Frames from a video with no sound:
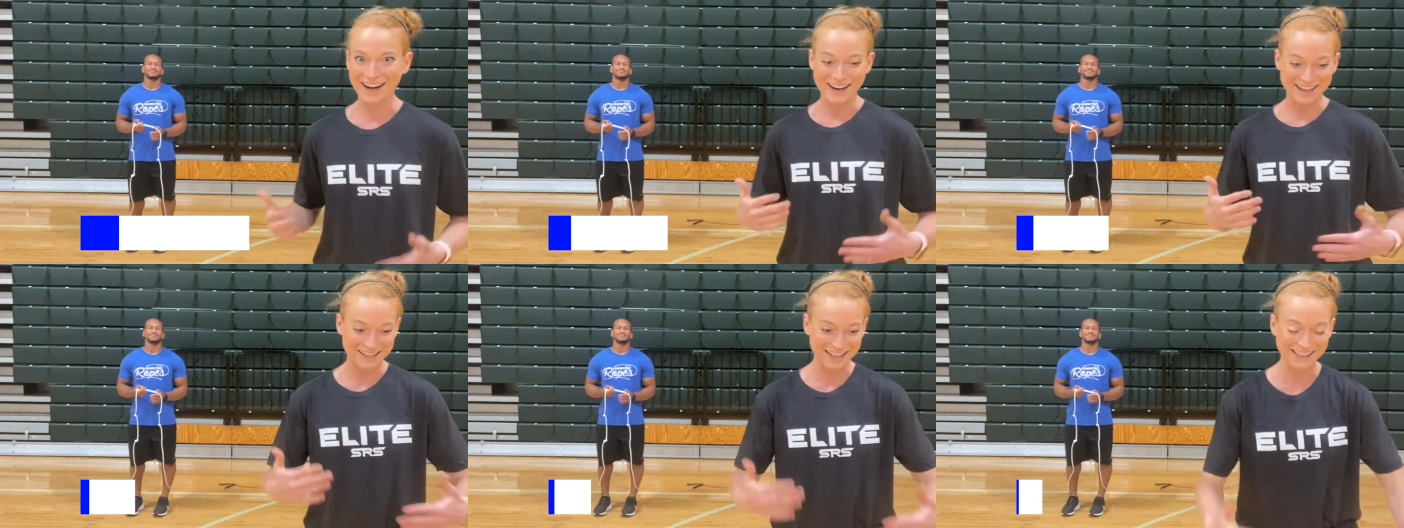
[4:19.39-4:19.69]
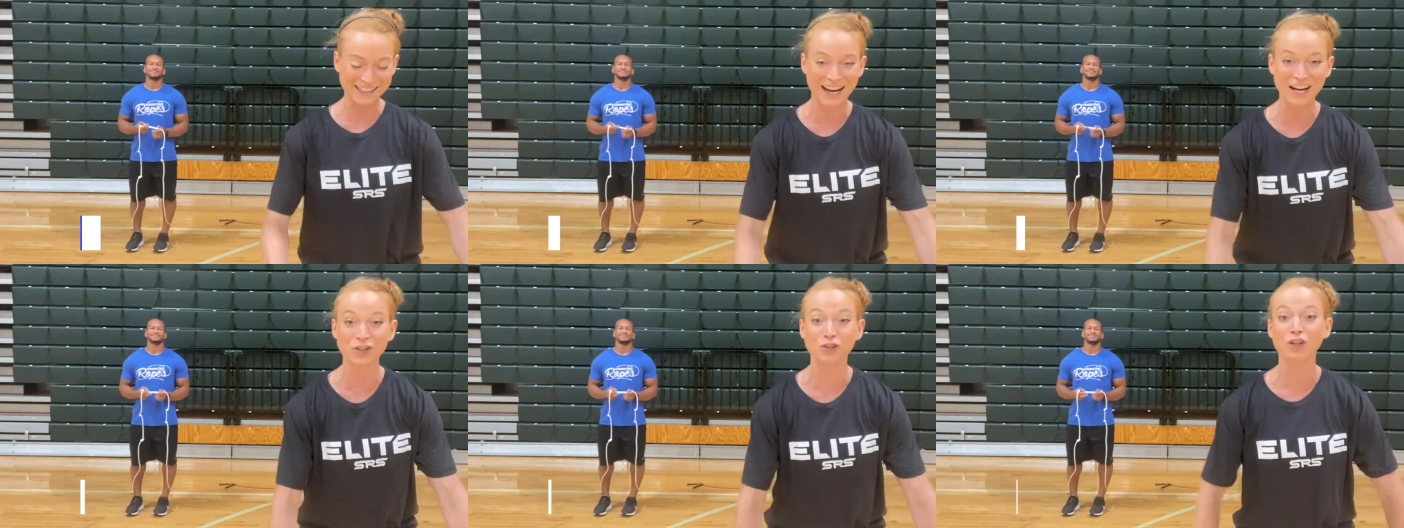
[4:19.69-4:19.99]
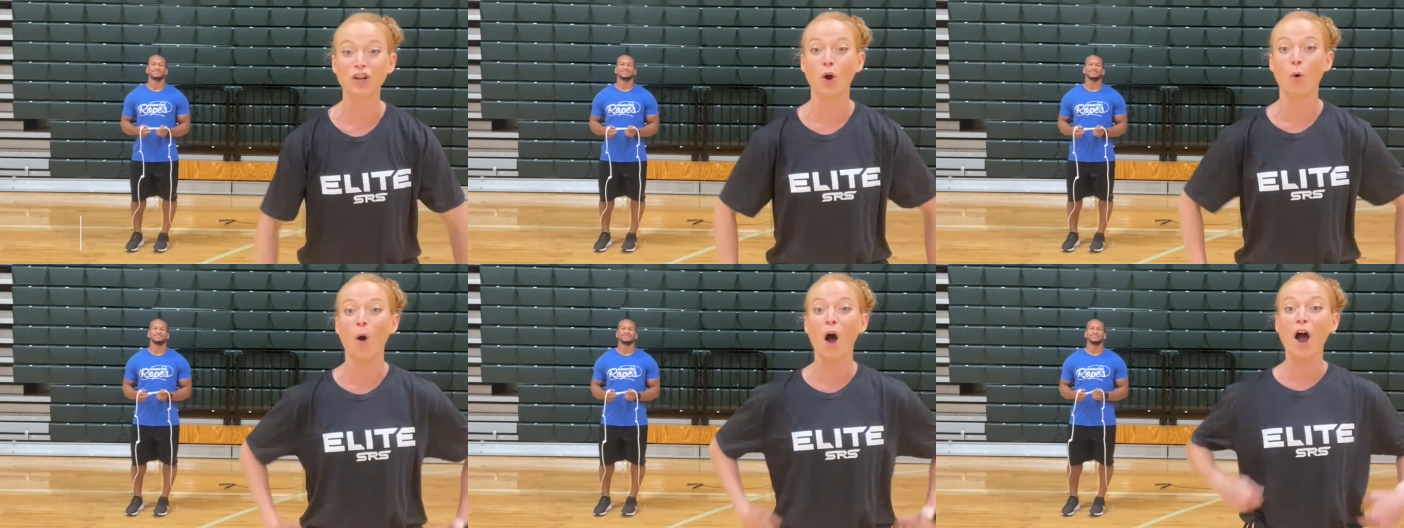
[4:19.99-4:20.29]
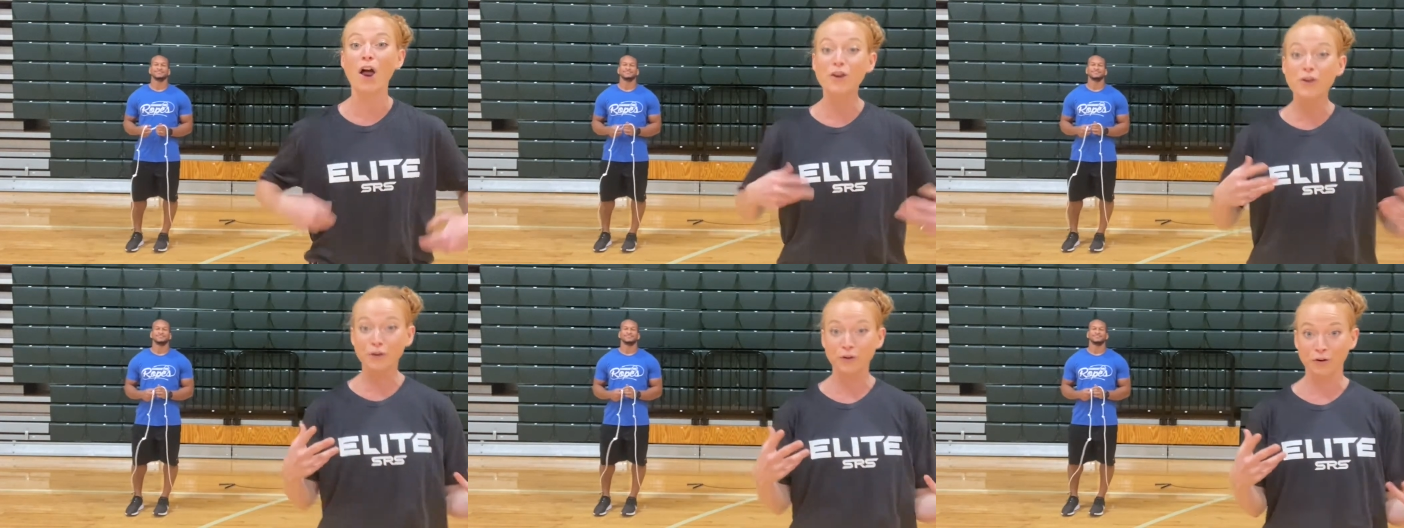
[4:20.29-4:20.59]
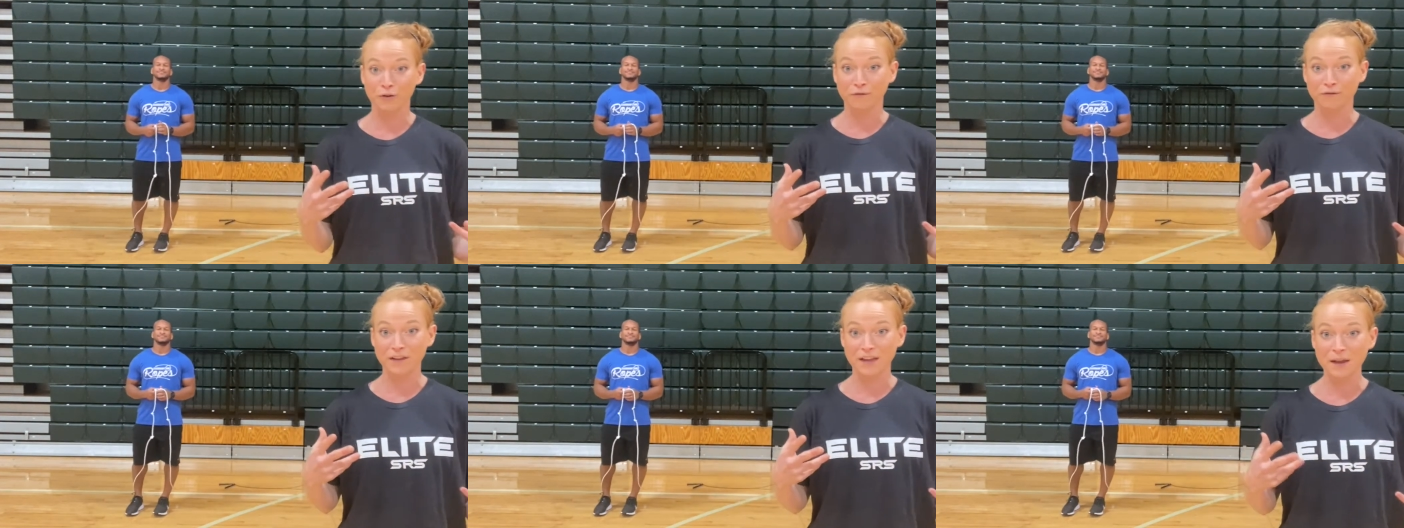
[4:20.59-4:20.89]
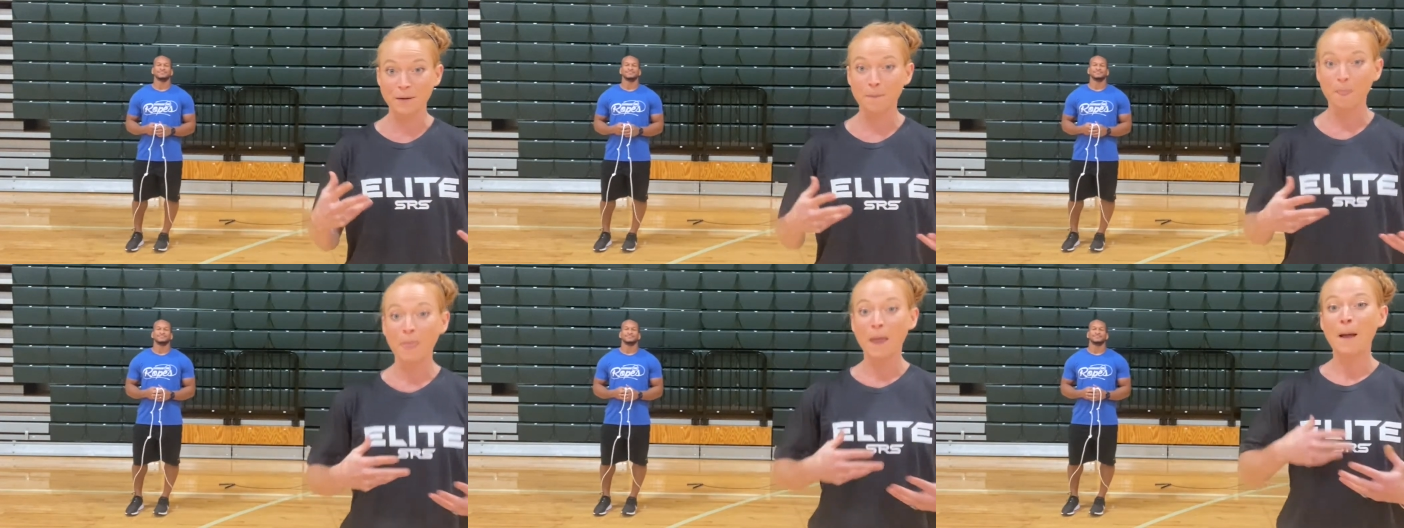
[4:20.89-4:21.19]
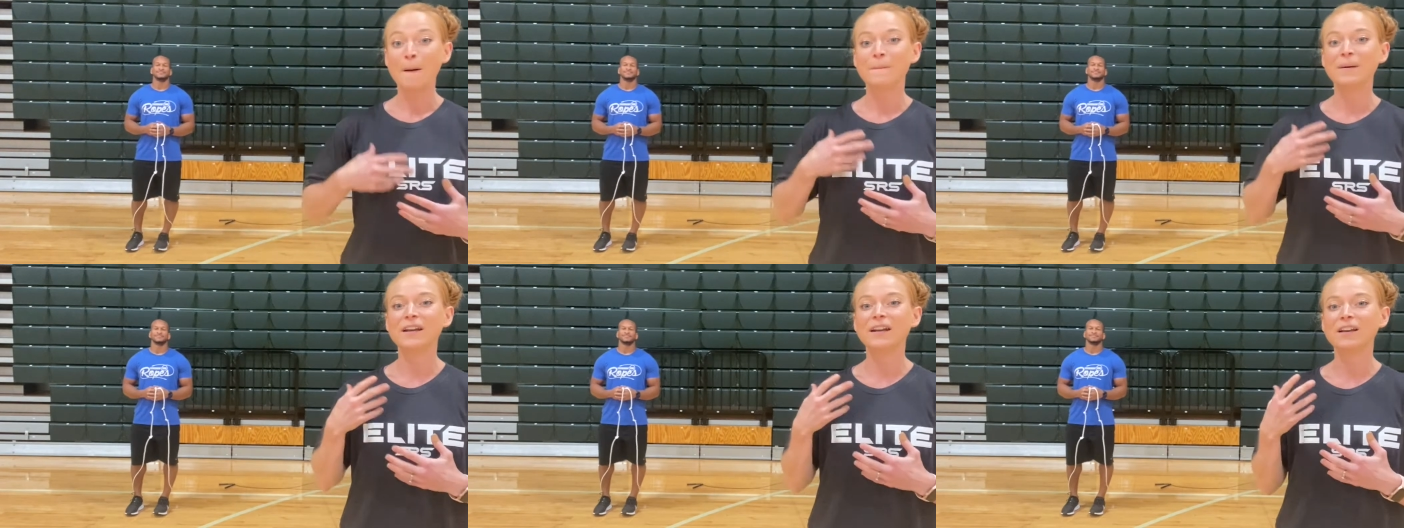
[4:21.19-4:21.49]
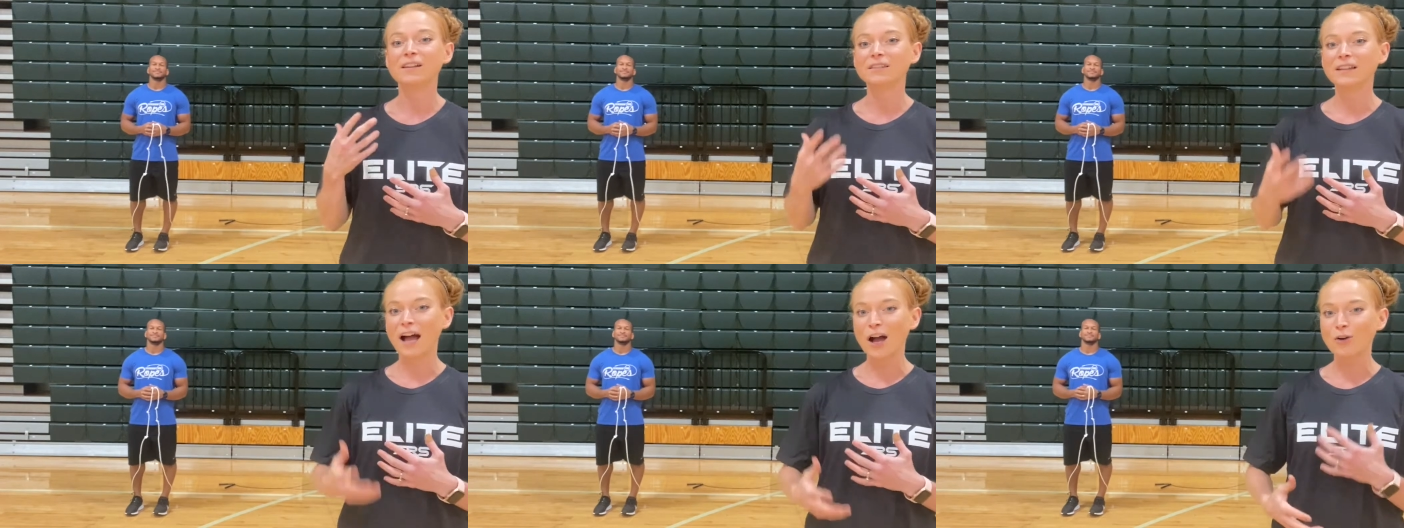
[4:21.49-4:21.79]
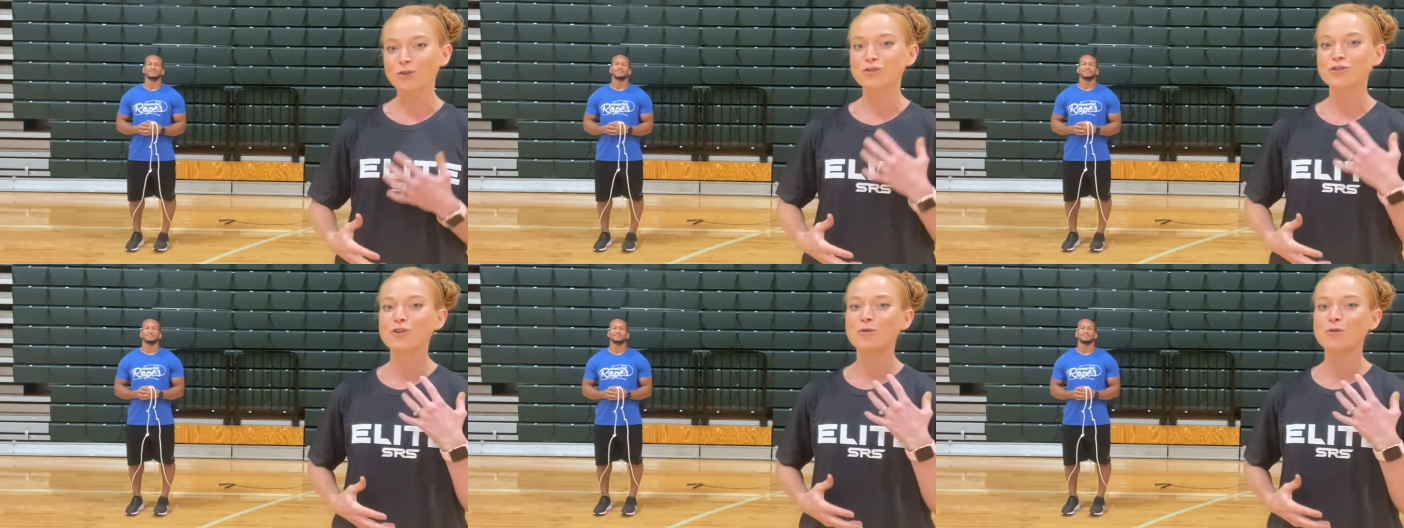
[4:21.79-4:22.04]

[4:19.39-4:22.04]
It doesn't actually go under your feet, but it allows you